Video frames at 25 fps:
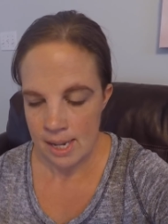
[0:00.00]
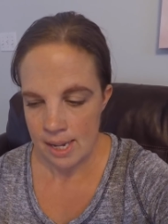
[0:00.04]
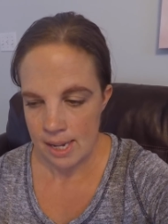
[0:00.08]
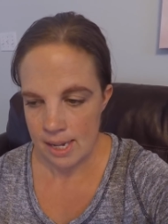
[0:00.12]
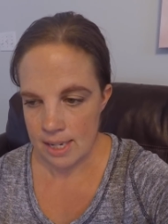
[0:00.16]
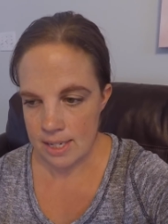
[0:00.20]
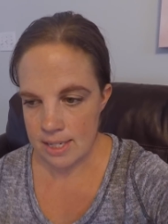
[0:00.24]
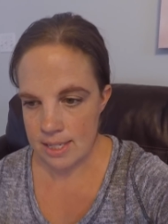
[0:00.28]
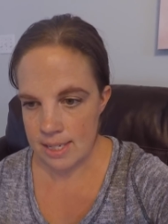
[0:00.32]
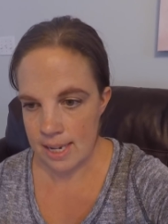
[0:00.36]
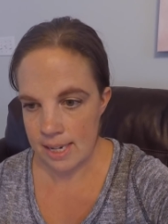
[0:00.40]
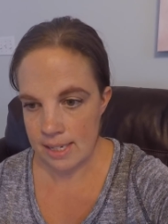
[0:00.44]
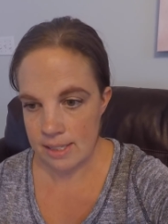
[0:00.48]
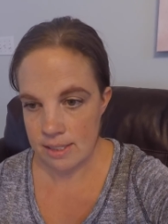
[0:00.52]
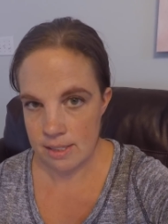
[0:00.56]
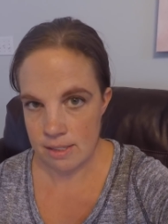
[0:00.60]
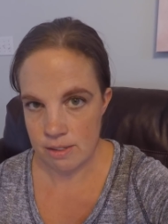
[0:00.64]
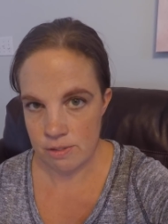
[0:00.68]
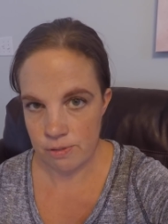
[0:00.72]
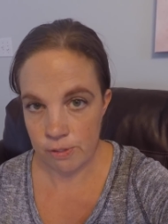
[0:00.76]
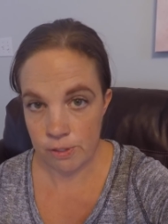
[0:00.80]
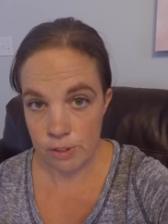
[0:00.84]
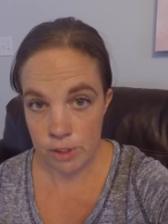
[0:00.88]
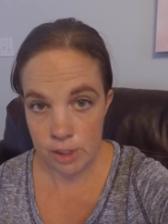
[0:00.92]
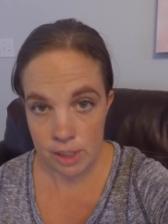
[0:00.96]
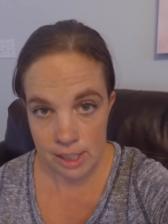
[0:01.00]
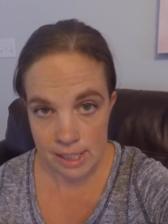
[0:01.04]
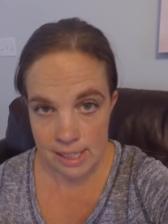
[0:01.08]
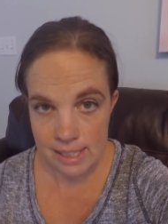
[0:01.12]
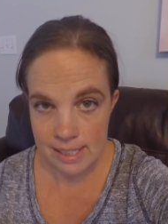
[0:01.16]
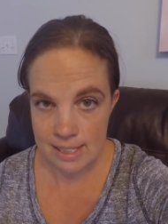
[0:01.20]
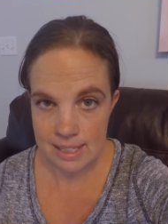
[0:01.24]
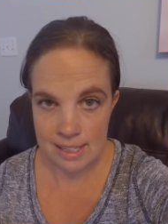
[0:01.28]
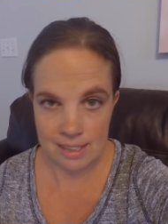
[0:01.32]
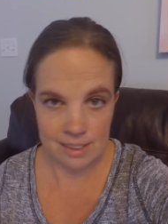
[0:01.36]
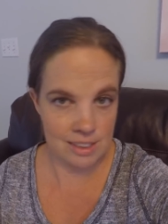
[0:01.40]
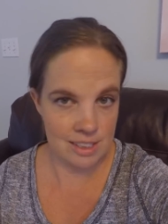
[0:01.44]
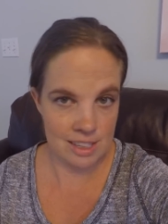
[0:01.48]
it takes us fully
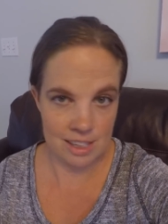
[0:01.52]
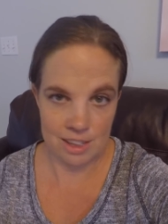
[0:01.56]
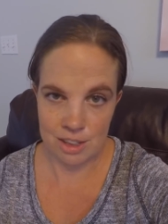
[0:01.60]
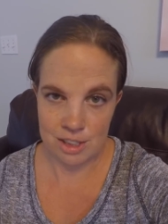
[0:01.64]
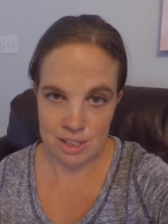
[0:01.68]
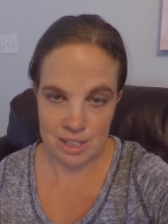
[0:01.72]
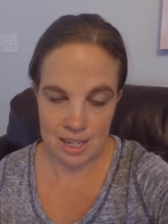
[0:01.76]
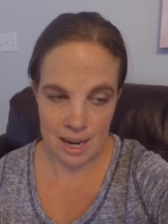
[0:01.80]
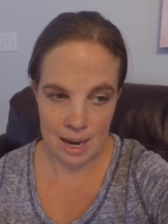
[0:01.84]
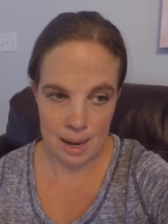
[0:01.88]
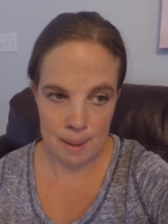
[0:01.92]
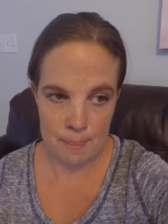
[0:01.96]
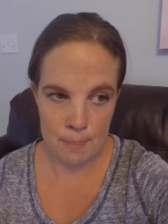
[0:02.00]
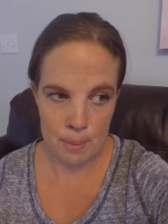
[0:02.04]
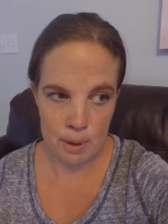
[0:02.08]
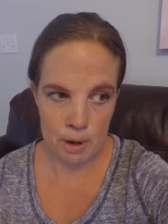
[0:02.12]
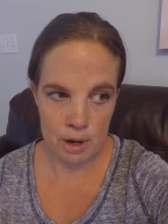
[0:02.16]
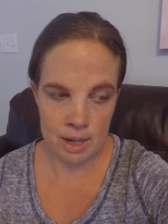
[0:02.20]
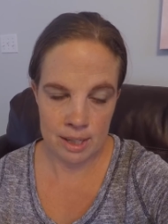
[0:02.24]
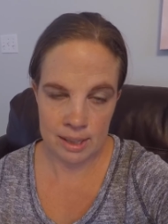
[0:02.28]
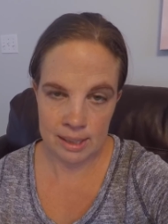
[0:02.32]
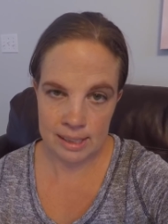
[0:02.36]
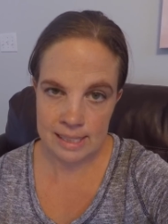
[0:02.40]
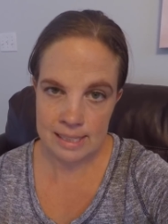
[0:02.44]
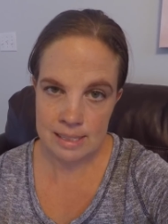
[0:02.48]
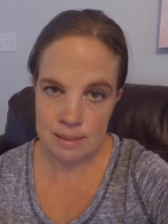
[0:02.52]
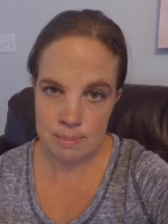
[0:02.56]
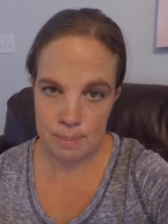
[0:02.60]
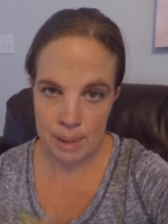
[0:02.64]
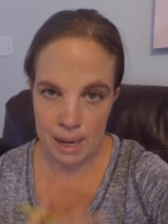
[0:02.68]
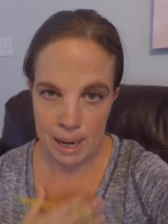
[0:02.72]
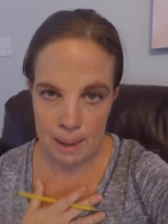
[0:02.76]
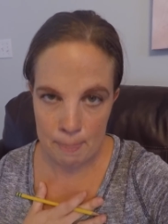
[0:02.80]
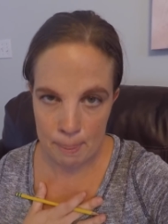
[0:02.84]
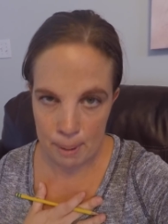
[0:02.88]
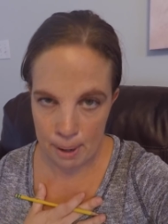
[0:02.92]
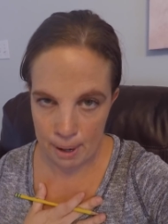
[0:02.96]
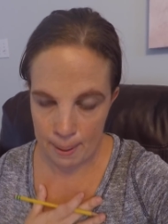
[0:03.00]
till dinner time, or at least
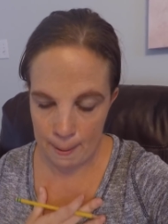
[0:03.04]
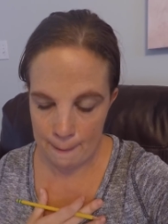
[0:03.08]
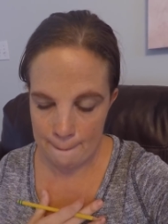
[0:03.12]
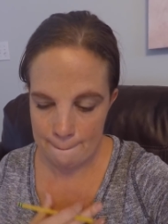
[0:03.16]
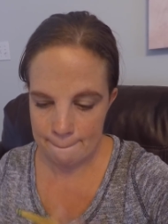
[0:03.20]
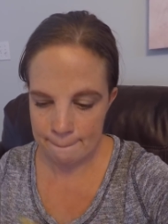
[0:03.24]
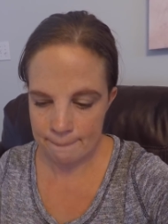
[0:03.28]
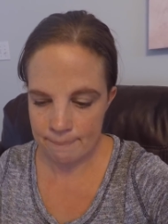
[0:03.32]
my part.